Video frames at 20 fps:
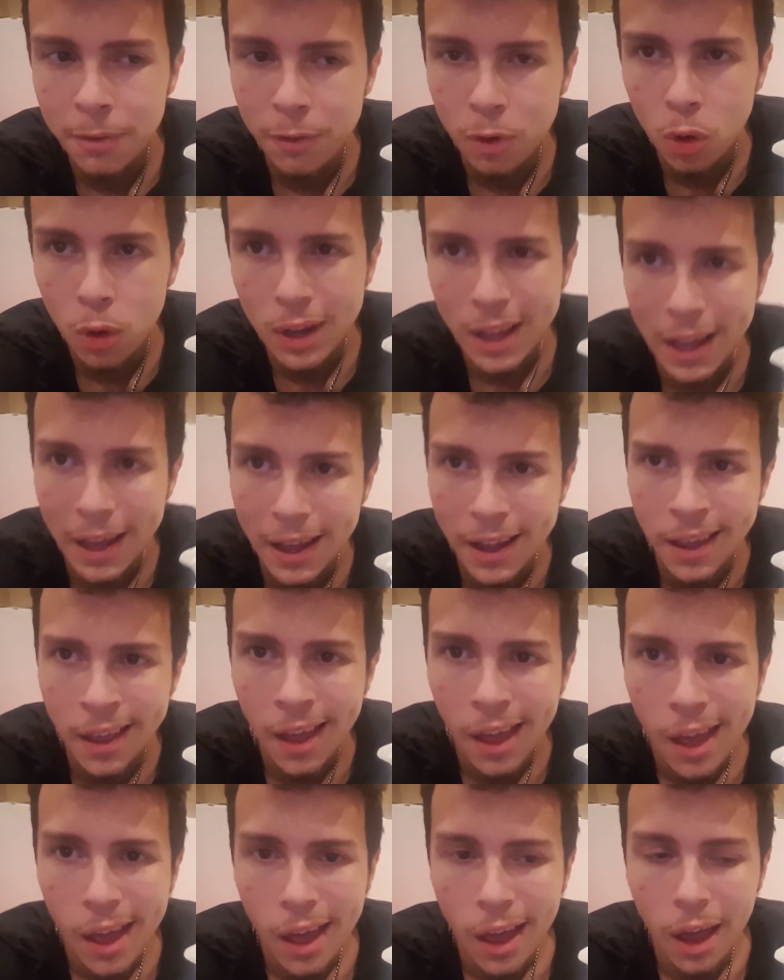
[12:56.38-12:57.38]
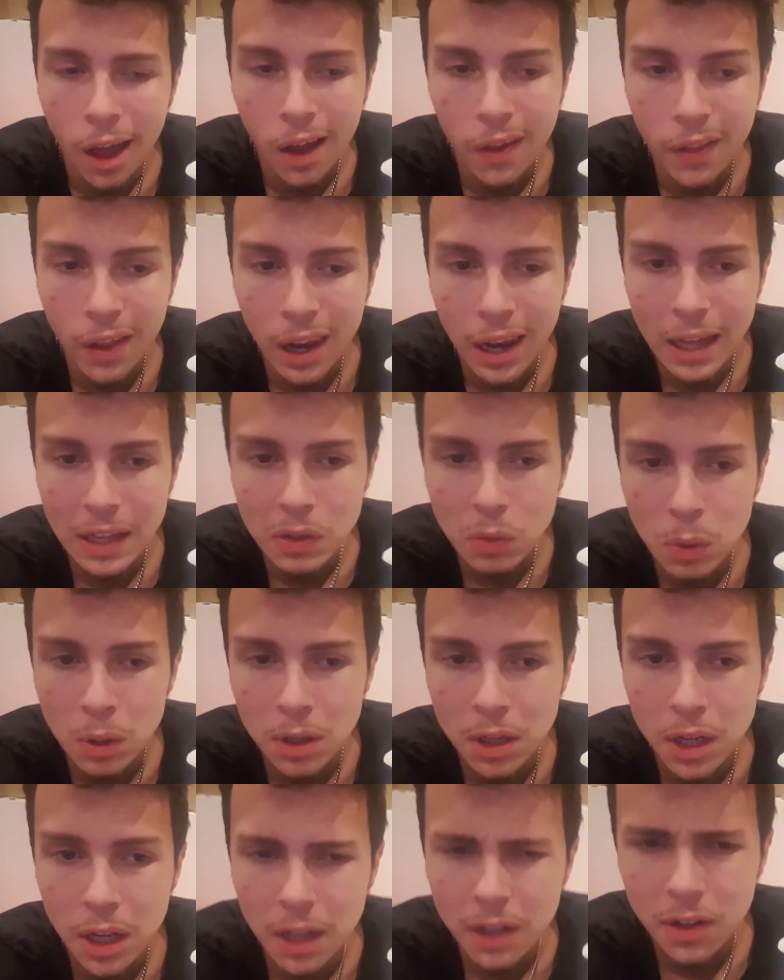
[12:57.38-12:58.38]
4K. Uh, the last
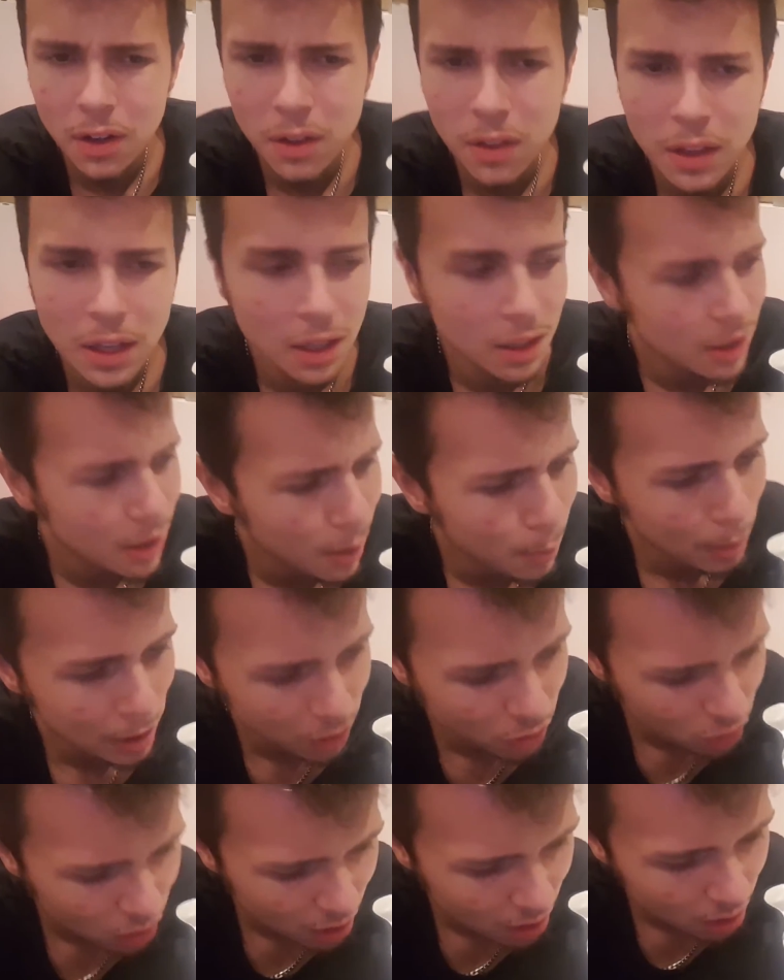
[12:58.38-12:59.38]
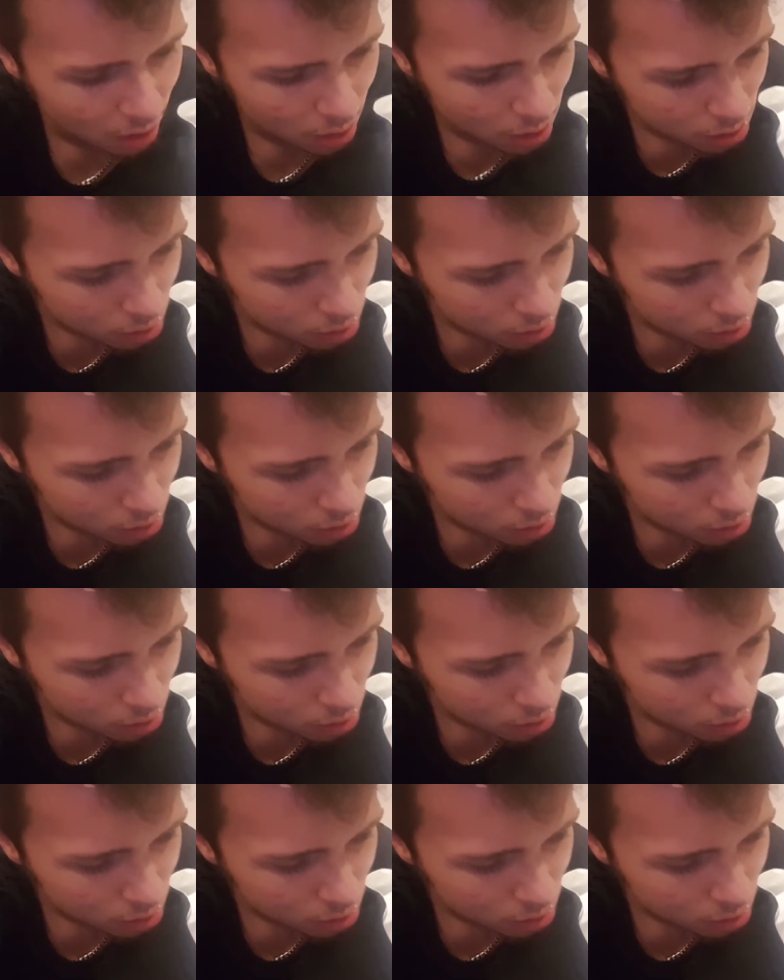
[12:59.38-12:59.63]
one, I don't think, did I mention it?